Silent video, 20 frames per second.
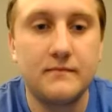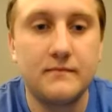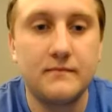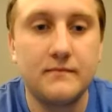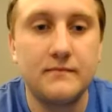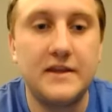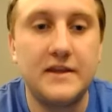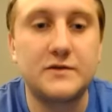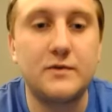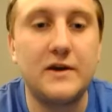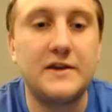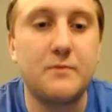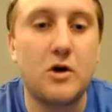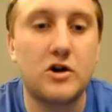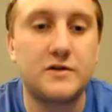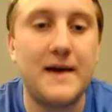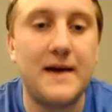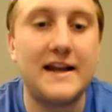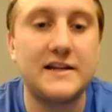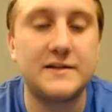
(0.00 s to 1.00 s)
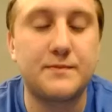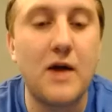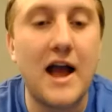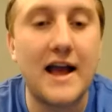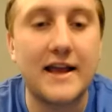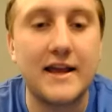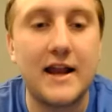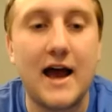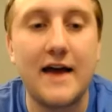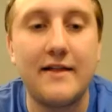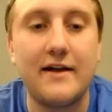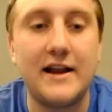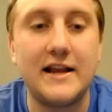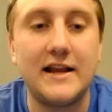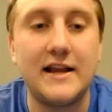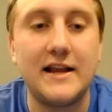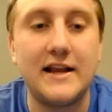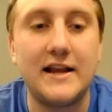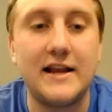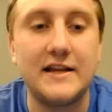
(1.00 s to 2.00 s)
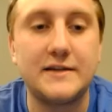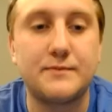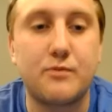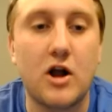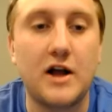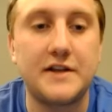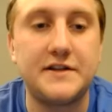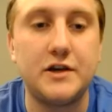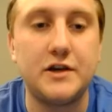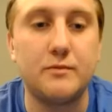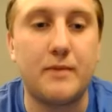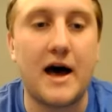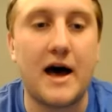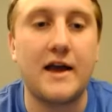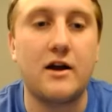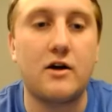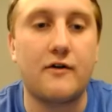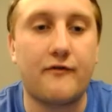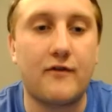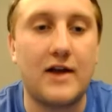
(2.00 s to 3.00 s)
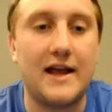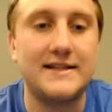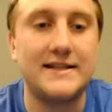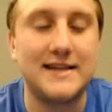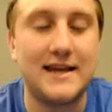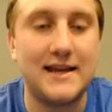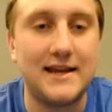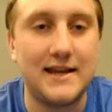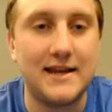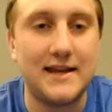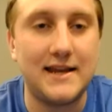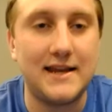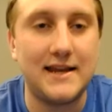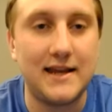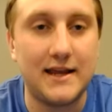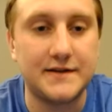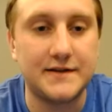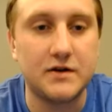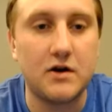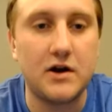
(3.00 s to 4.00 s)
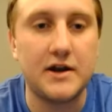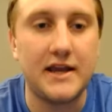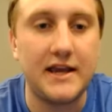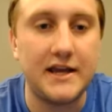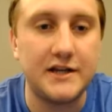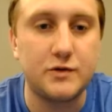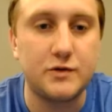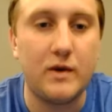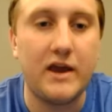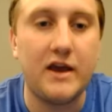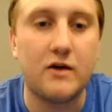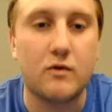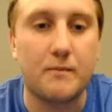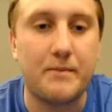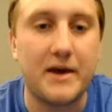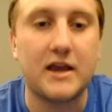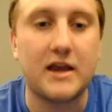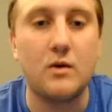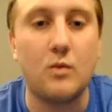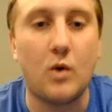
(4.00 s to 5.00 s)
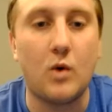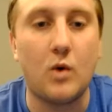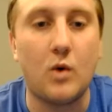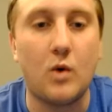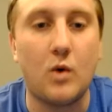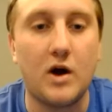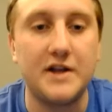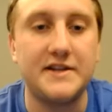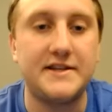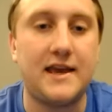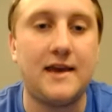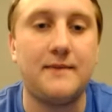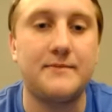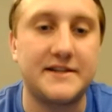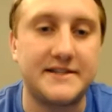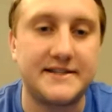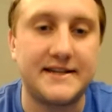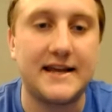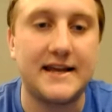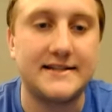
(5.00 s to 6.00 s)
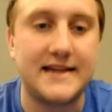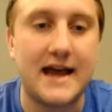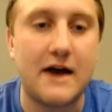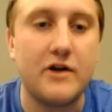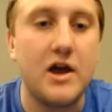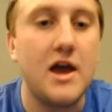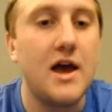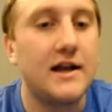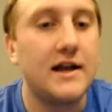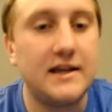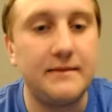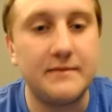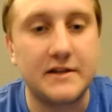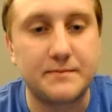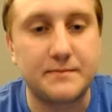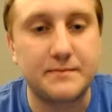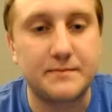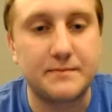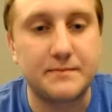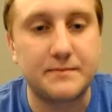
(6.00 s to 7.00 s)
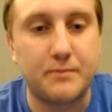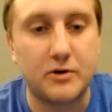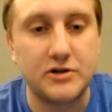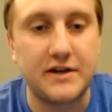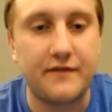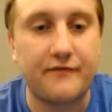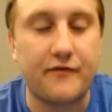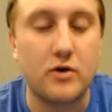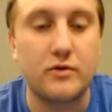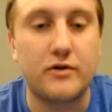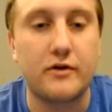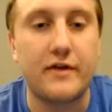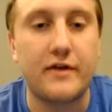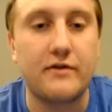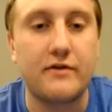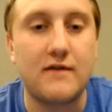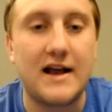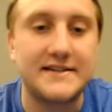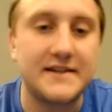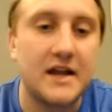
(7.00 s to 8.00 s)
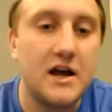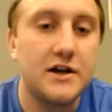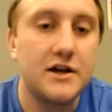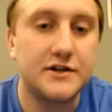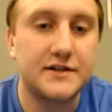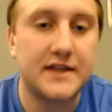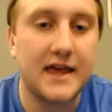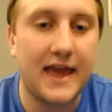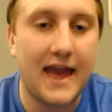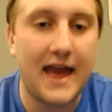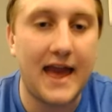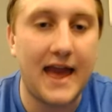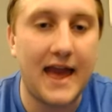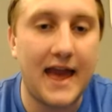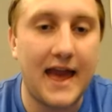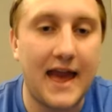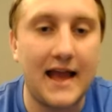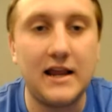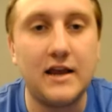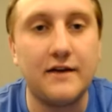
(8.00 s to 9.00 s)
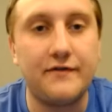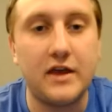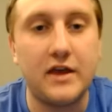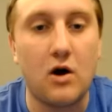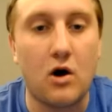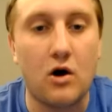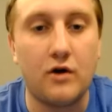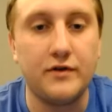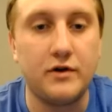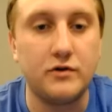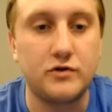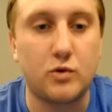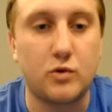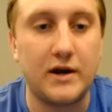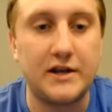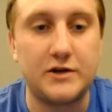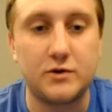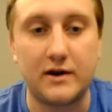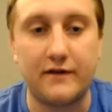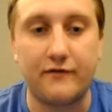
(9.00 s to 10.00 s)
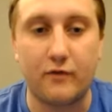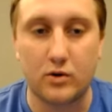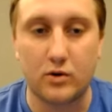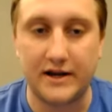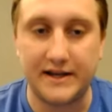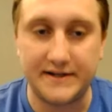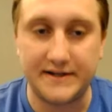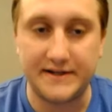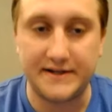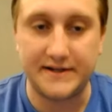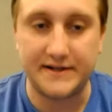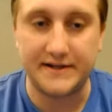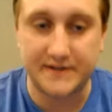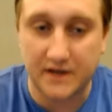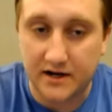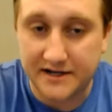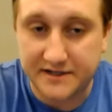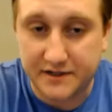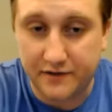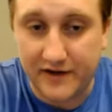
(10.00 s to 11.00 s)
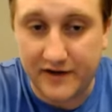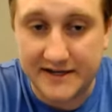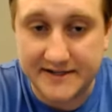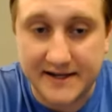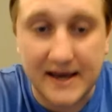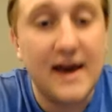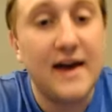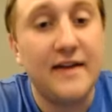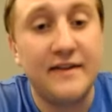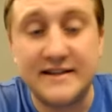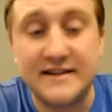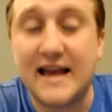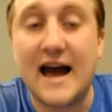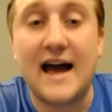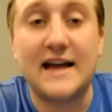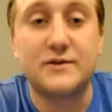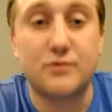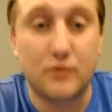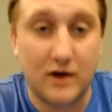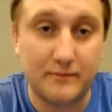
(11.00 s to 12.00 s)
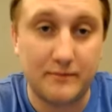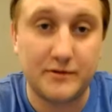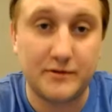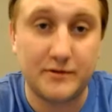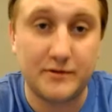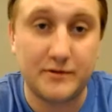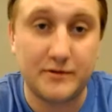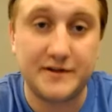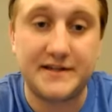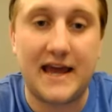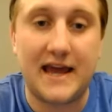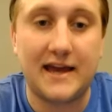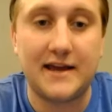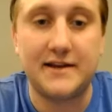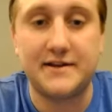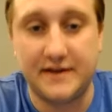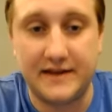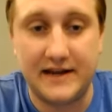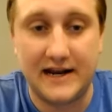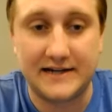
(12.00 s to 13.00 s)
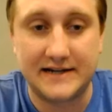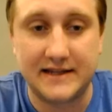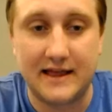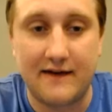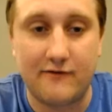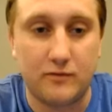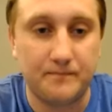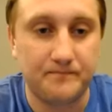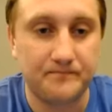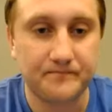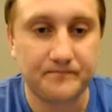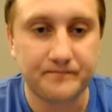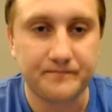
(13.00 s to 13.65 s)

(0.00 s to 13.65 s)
This week's March Madness Bracket Highlight is brought to you by our friends at Nissan. Each week, we're picking one team that stands out, a team that's pushed it further than the rest, just like any of the all-new 2024 Nissan SUVs. These guys were able to take it to the next level.